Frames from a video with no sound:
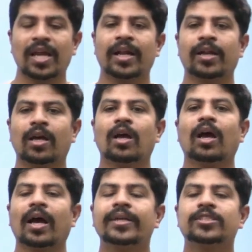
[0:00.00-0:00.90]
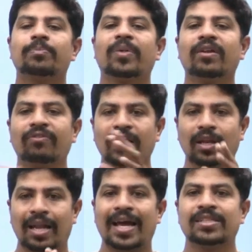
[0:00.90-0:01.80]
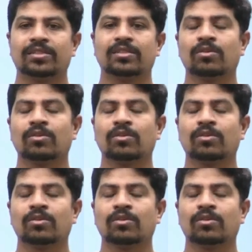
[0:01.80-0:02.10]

and it's a peripheral answer.